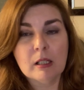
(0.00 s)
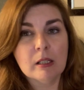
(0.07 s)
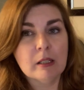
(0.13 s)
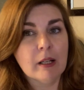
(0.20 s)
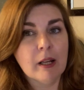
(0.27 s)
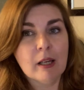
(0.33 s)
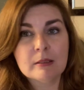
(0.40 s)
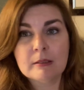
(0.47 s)

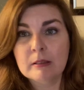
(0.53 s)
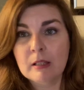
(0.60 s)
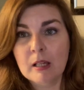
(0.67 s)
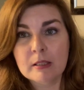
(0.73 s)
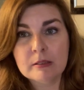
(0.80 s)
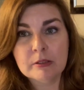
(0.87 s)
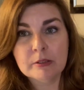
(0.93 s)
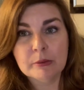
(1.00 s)
and it has a
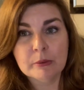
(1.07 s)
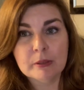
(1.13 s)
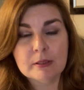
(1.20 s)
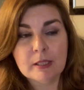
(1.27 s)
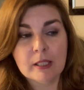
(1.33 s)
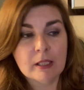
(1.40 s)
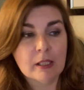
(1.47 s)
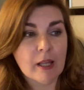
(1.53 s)
lot to do with
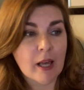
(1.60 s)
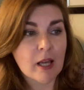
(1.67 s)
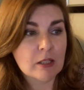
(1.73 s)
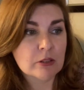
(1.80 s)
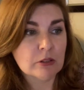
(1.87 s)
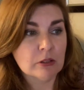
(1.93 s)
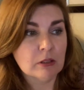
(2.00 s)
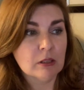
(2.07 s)
taking
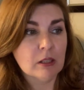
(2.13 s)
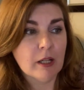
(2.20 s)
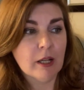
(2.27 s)
action.